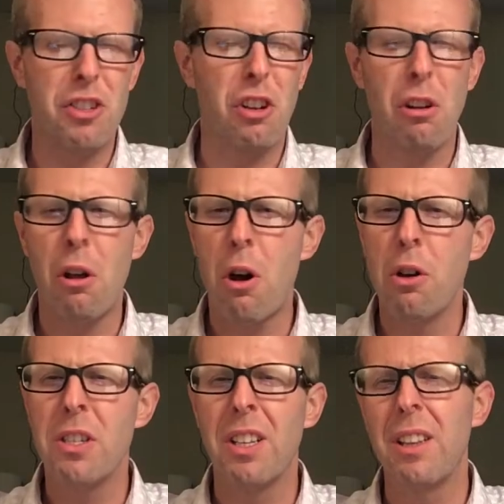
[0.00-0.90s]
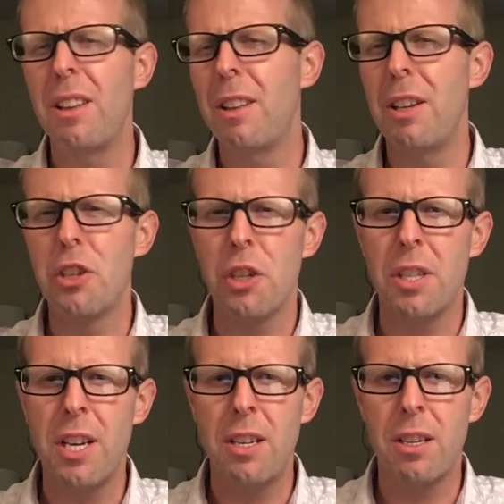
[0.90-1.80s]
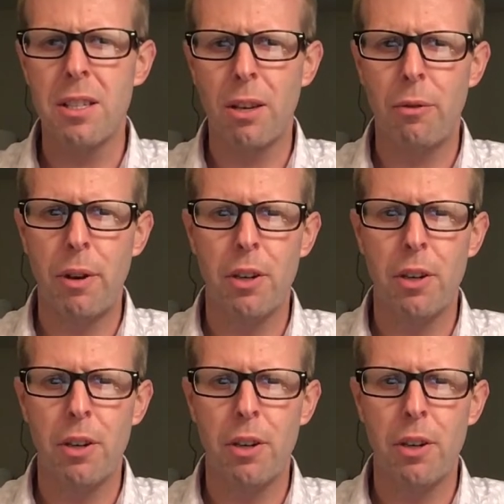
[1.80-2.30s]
this long, delicious hedonistic finish